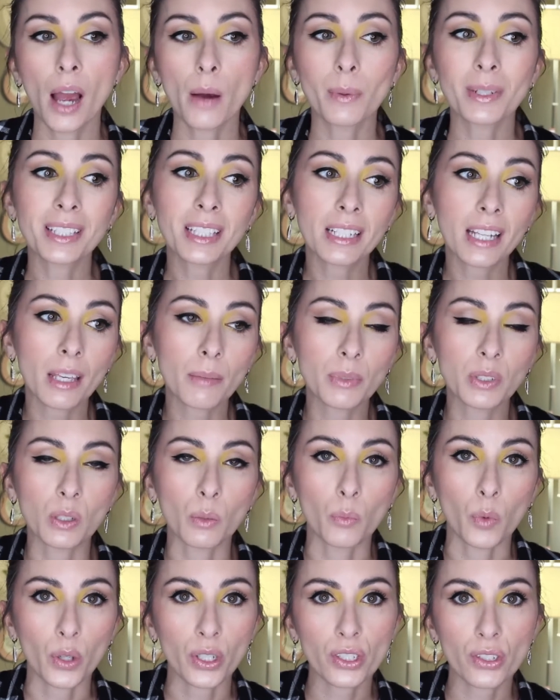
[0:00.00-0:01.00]
I wasn't able to
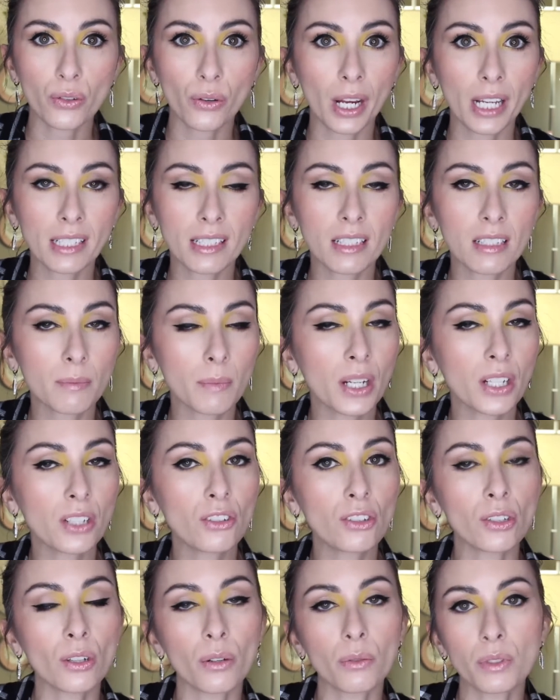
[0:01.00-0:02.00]
moisturize as
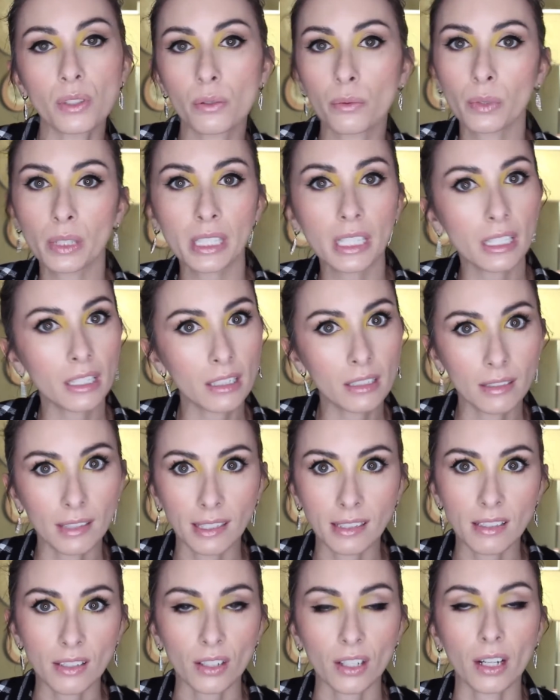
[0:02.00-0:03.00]
much, so it was a really good
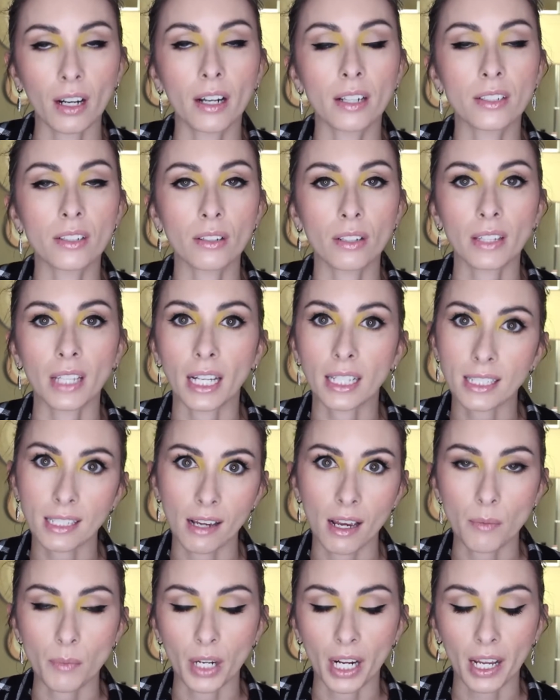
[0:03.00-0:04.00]
cleanser during that
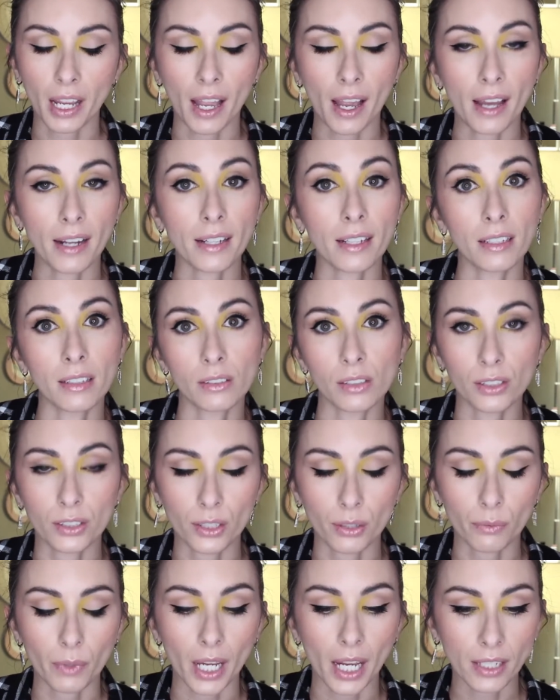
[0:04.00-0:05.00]
time when I had an
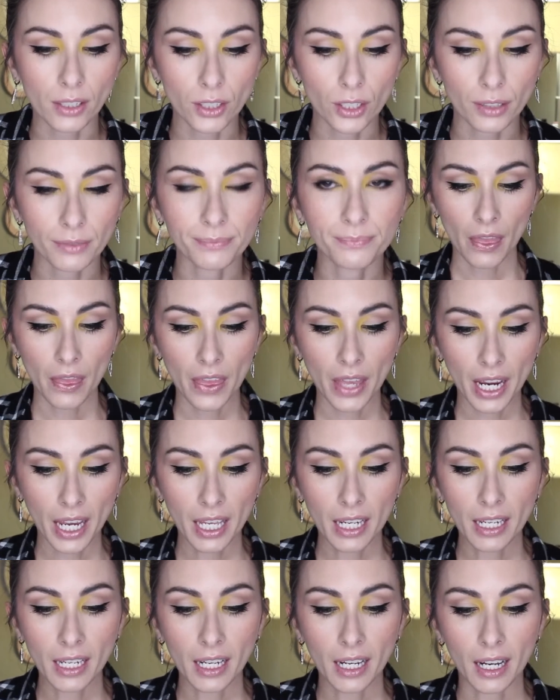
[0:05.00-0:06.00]
allergic reaction.
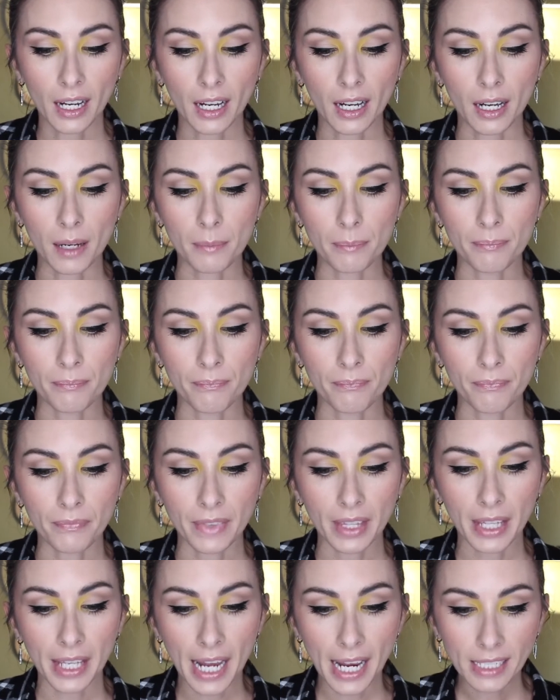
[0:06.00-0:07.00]
Then
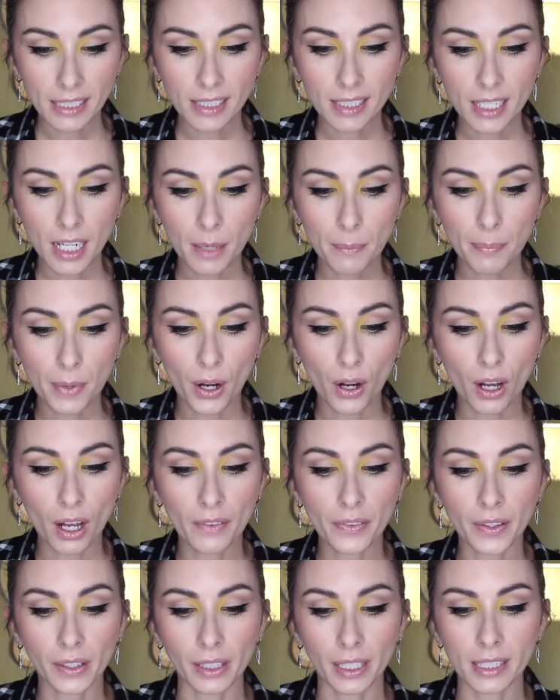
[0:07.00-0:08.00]
next up
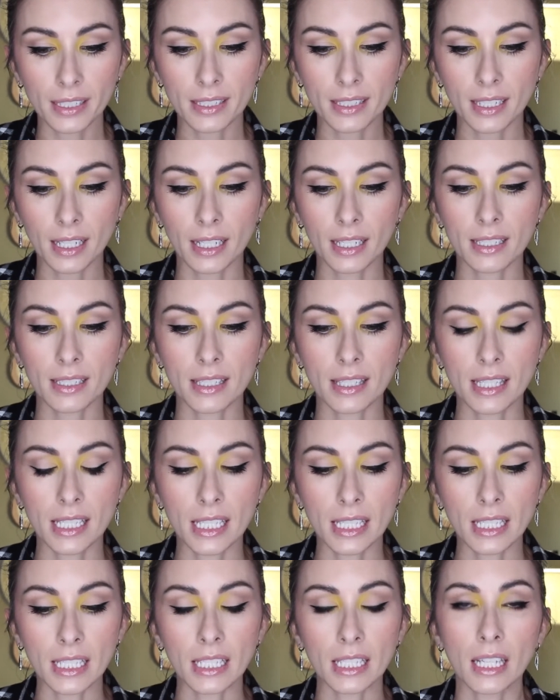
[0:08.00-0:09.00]
on the list is
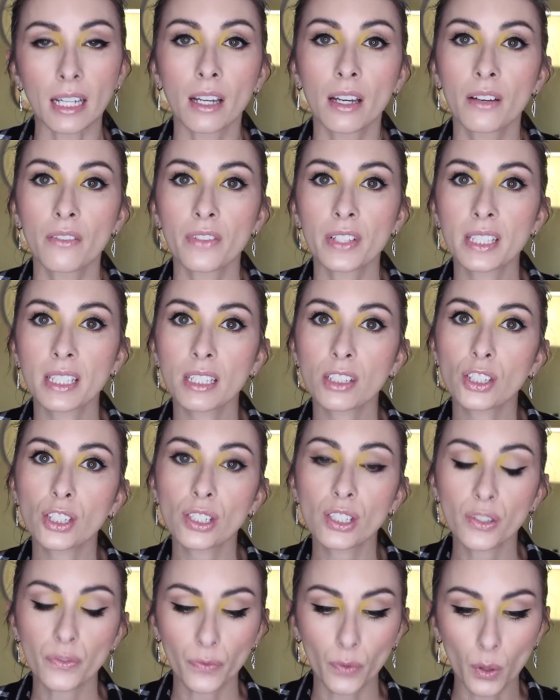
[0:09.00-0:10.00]
the
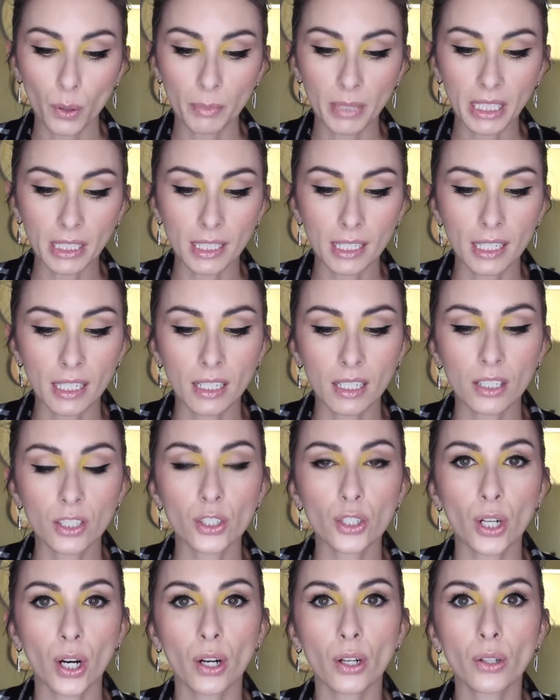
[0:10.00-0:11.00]
Physicians Formula
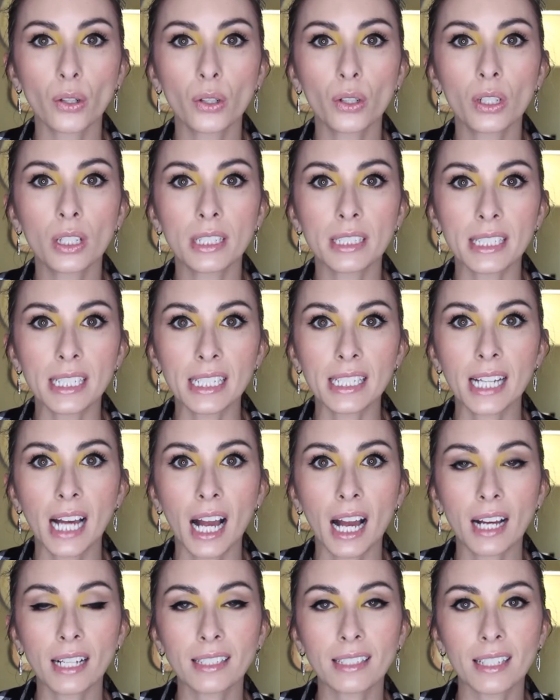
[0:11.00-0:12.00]
Charcoal
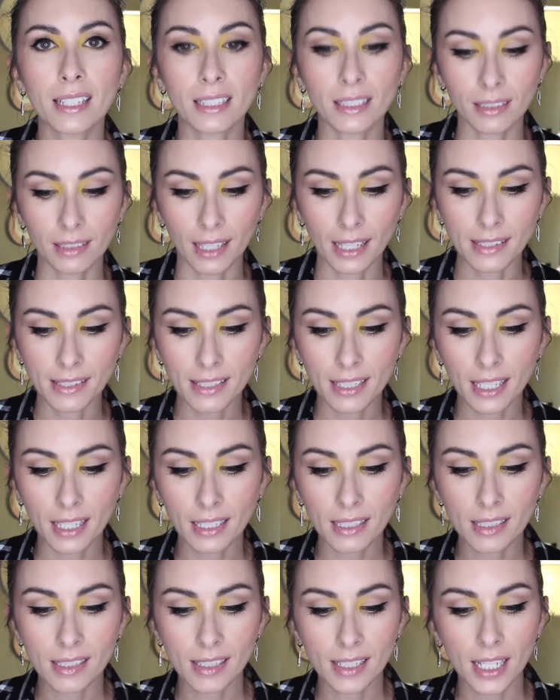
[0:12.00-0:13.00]
Detox
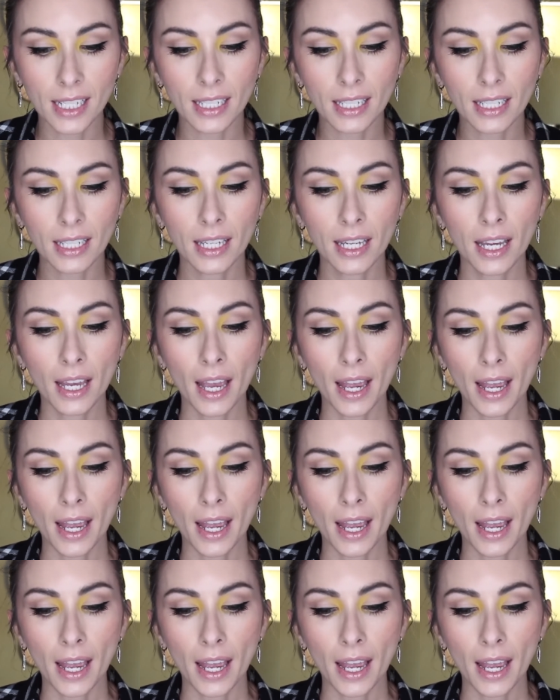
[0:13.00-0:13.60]
Cleansing Stick.